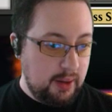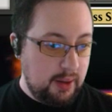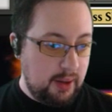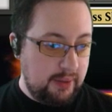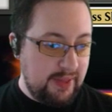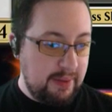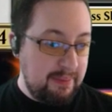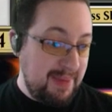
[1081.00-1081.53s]

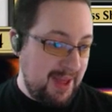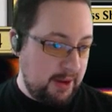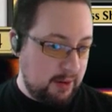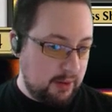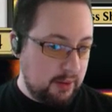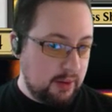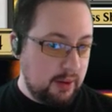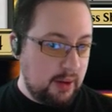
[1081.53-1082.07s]

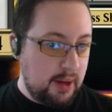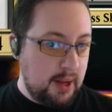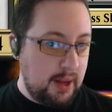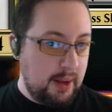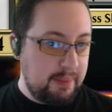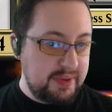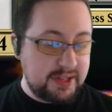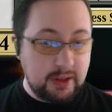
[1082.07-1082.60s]

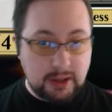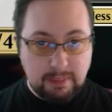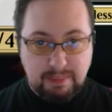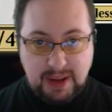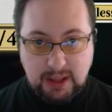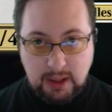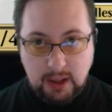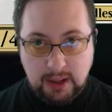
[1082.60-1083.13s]
Basilica
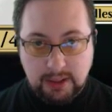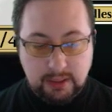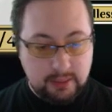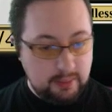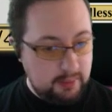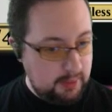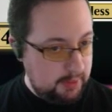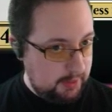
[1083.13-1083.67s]
Bellhaunt,
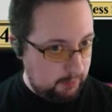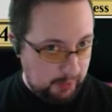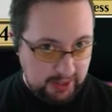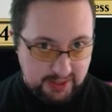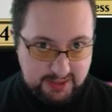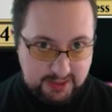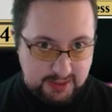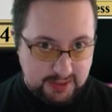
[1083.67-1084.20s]
when it hits the